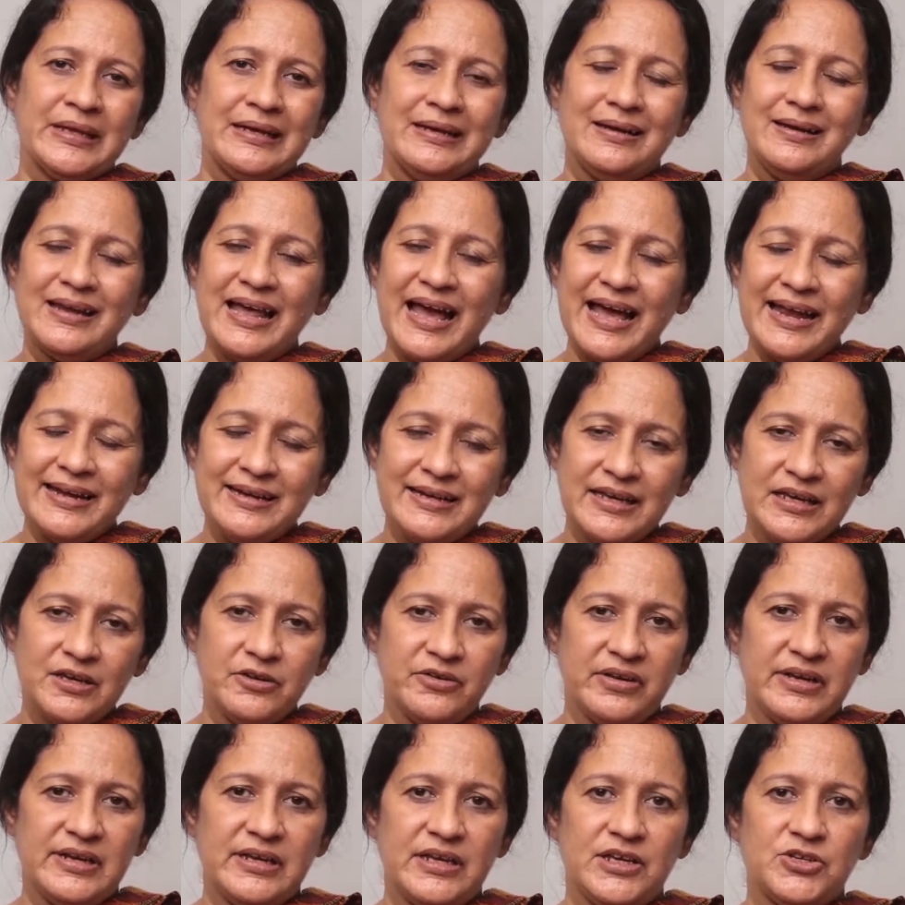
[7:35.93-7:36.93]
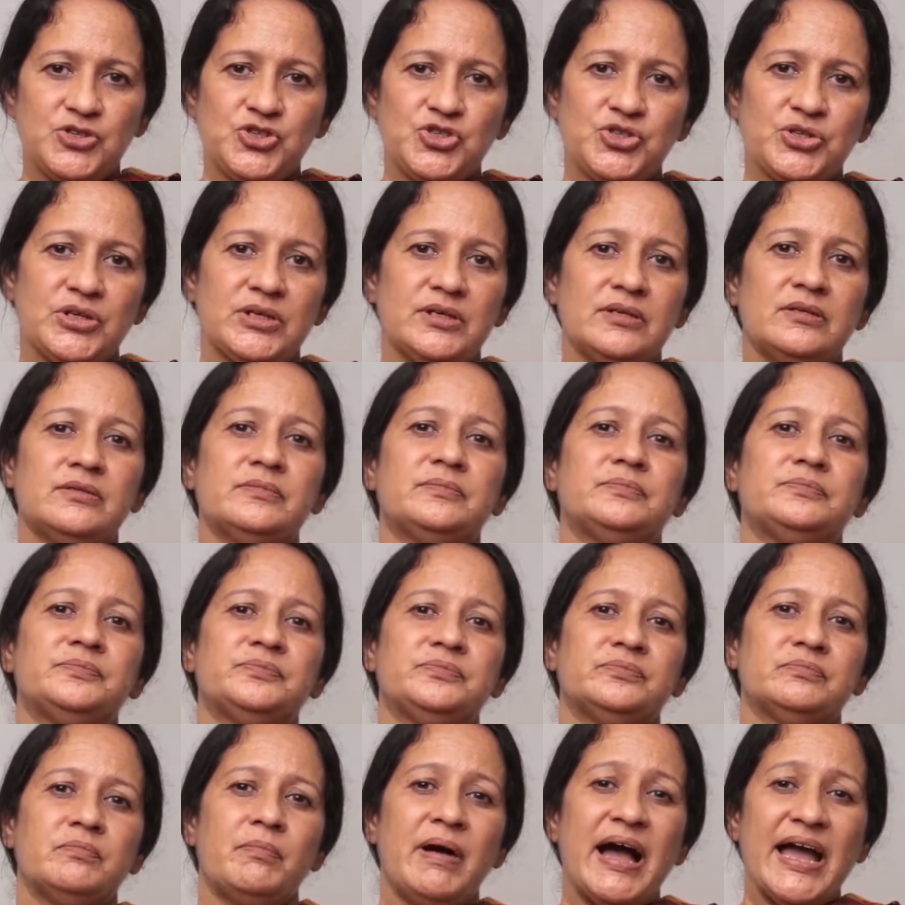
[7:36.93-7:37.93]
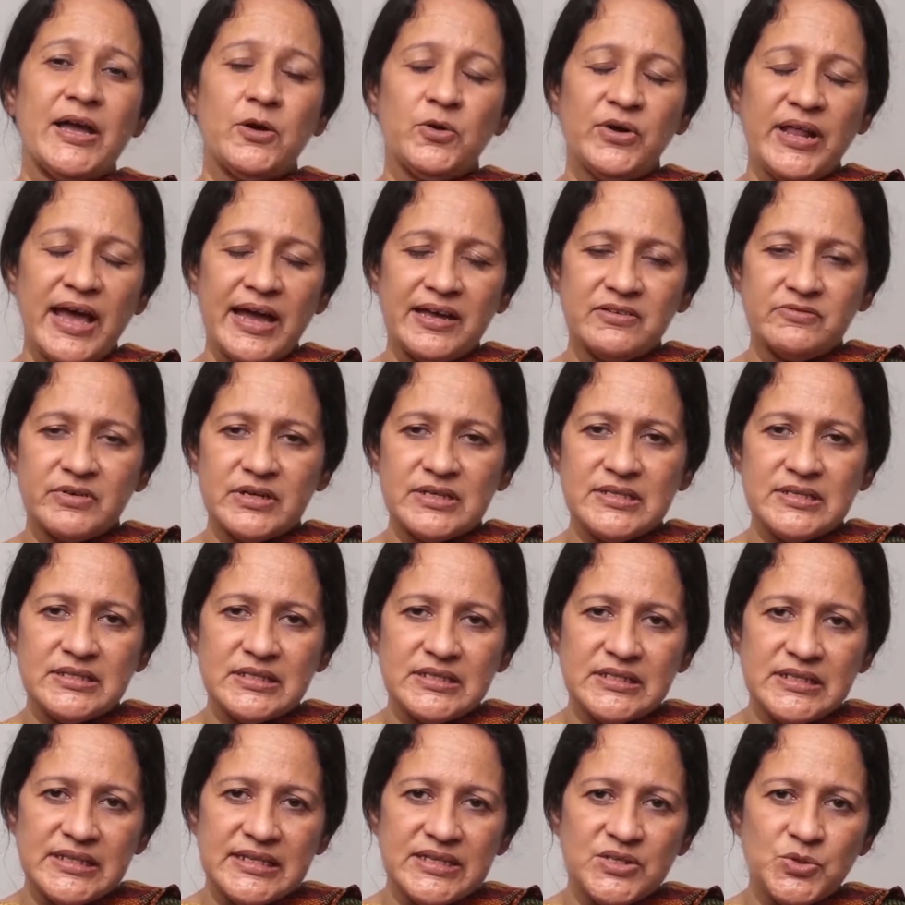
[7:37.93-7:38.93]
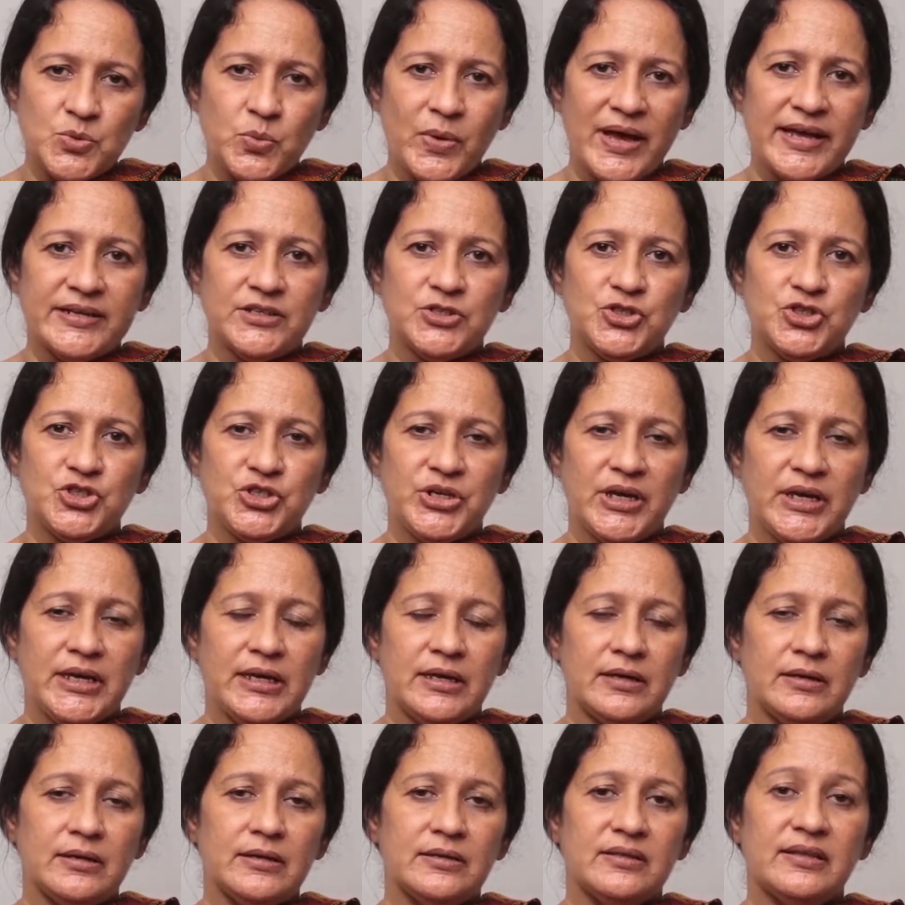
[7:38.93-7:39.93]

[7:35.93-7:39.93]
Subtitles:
Land degradation, biodiversity is vanishing,